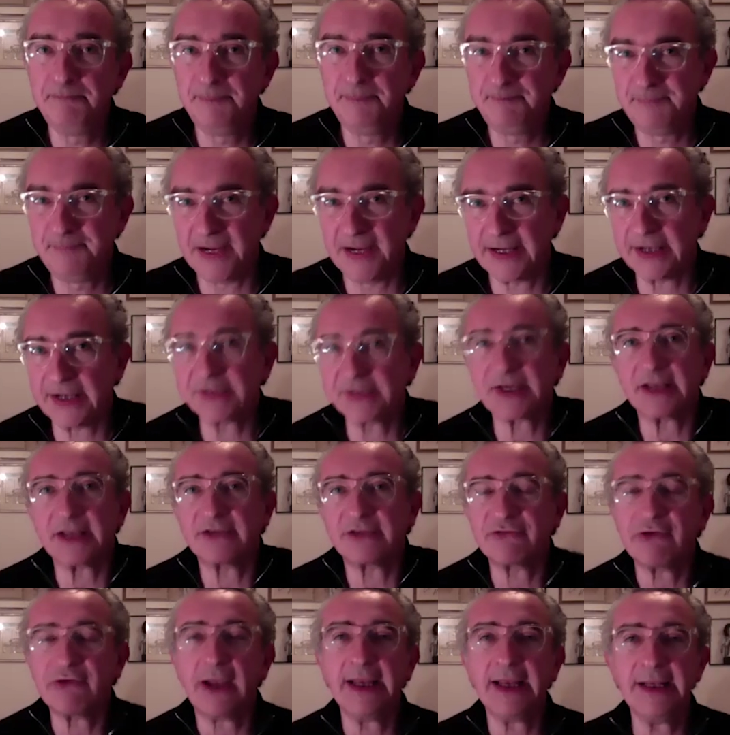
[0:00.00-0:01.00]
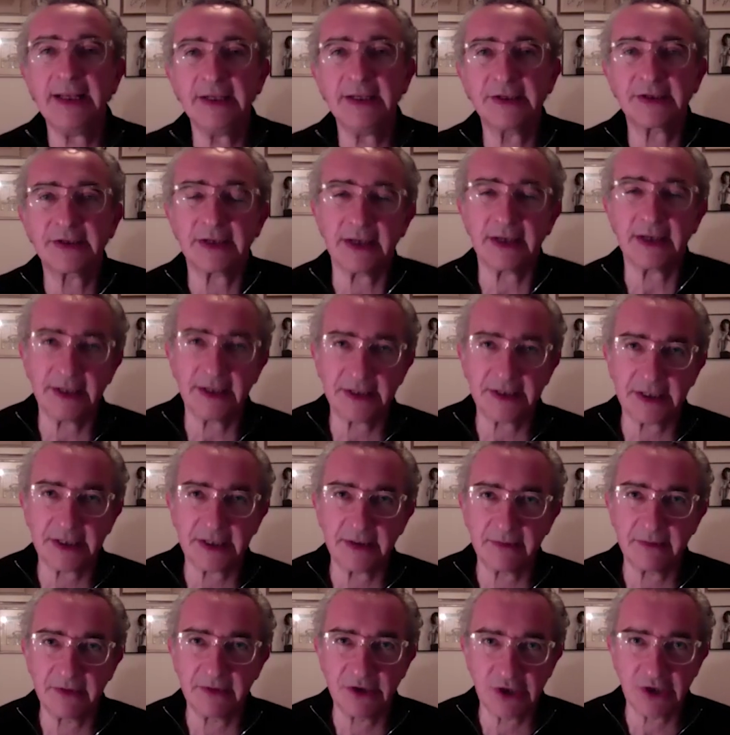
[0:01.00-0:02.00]
because I trained as a
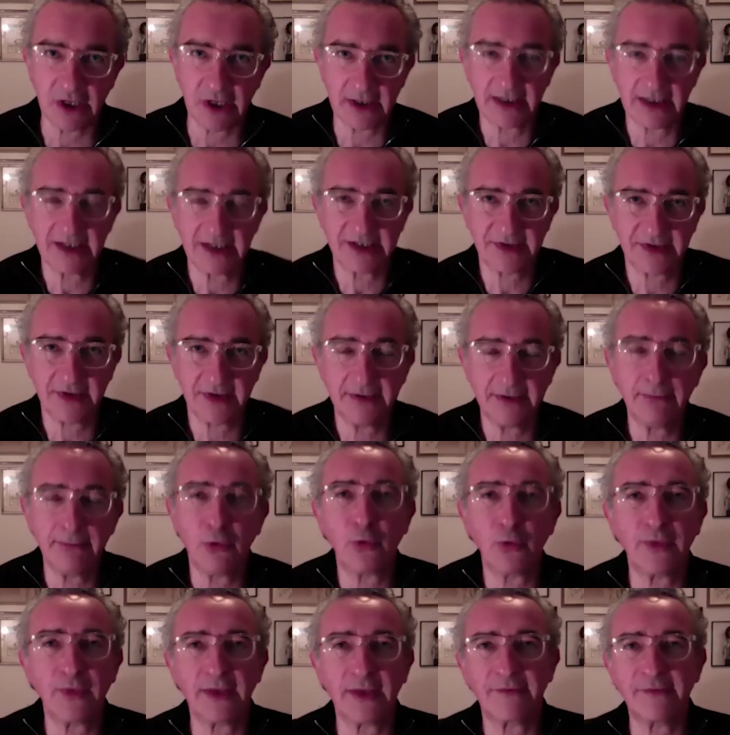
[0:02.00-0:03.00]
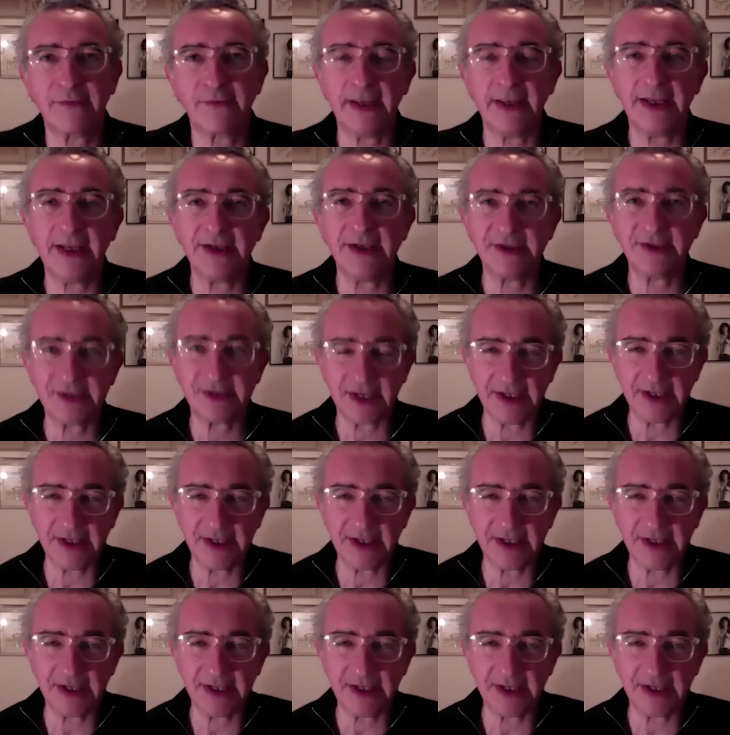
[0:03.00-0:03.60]
journalist, the important thing for me is,